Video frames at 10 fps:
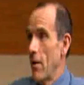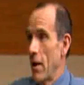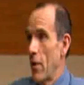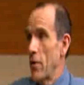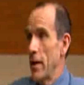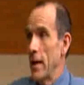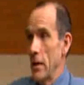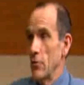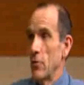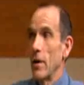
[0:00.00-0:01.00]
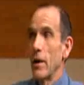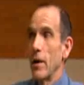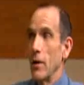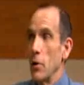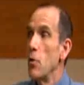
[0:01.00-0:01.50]
on, I think, is
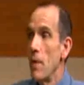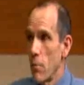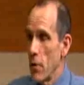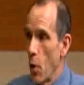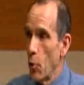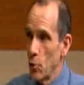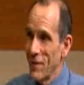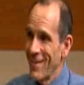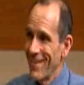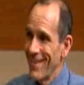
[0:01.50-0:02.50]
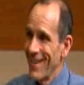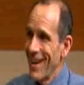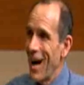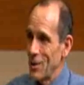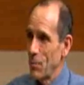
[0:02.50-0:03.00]
you remember the old
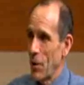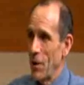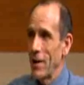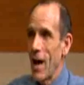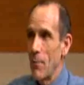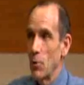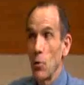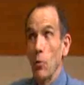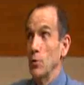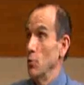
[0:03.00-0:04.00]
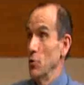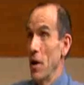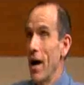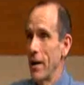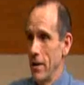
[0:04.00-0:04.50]
hospital in Commerce, which was
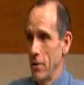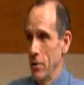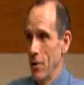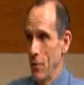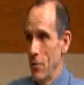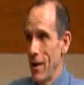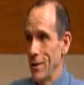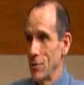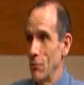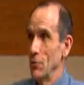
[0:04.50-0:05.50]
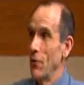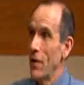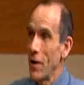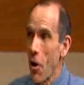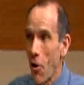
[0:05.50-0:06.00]
not in a good location, was
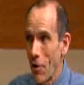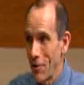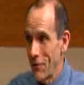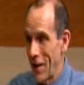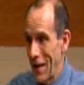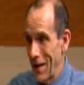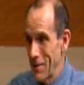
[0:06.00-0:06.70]
very hard to find.